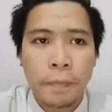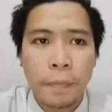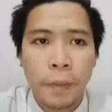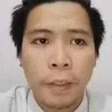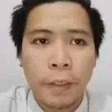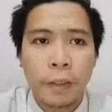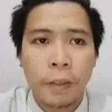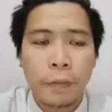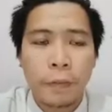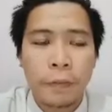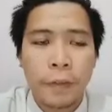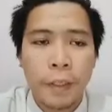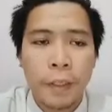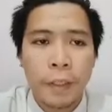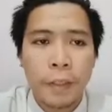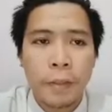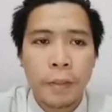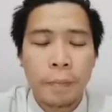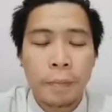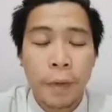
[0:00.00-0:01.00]
part of
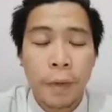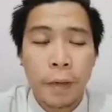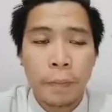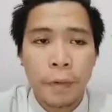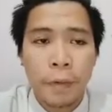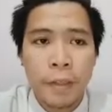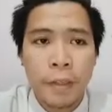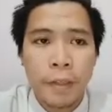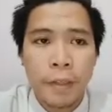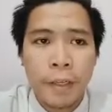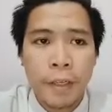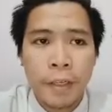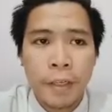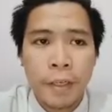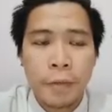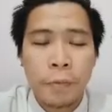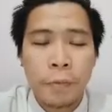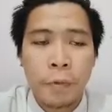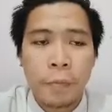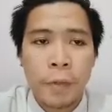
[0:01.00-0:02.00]
this
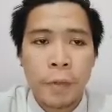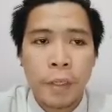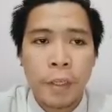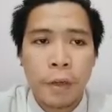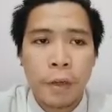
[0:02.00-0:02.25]
presentation would be the